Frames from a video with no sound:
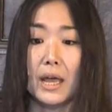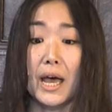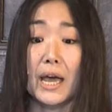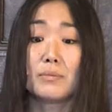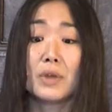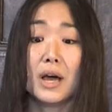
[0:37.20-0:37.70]

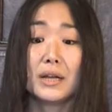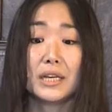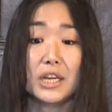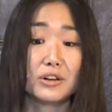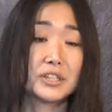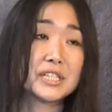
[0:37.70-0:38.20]
I'm not
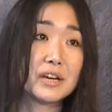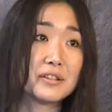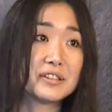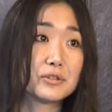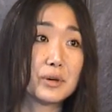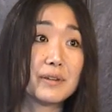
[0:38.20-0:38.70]
here to tell the
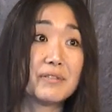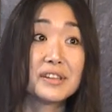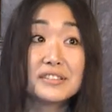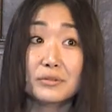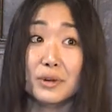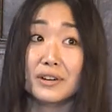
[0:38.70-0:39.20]
story of
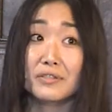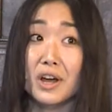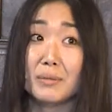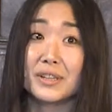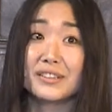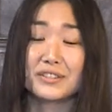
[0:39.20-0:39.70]
this Creative
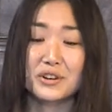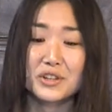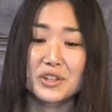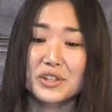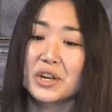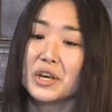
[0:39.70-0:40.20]
Commons
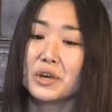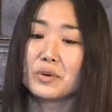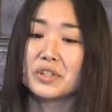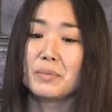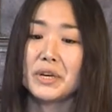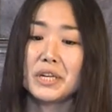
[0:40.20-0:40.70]
search,
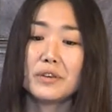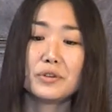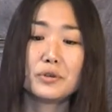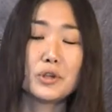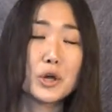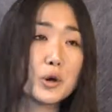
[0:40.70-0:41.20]
which many of
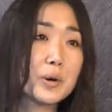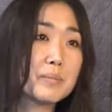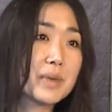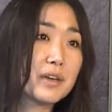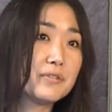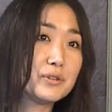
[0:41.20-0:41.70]
you know and
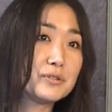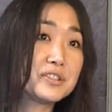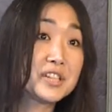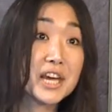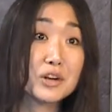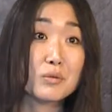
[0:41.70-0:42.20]
may have used
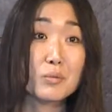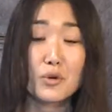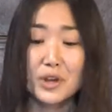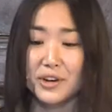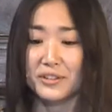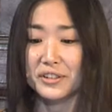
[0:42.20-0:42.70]
10 or more
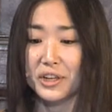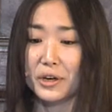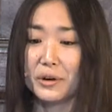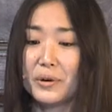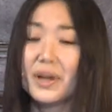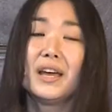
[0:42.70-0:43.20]
years
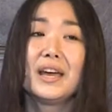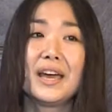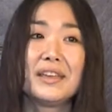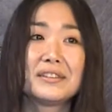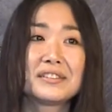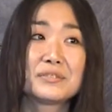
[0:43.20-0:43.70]
ago,
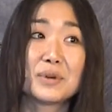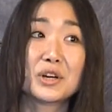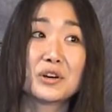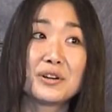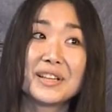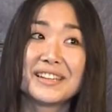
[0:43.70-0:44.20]
and this is what
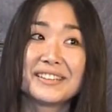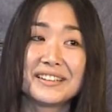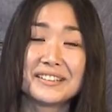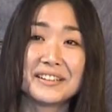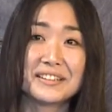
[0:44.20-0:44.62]
currently sits at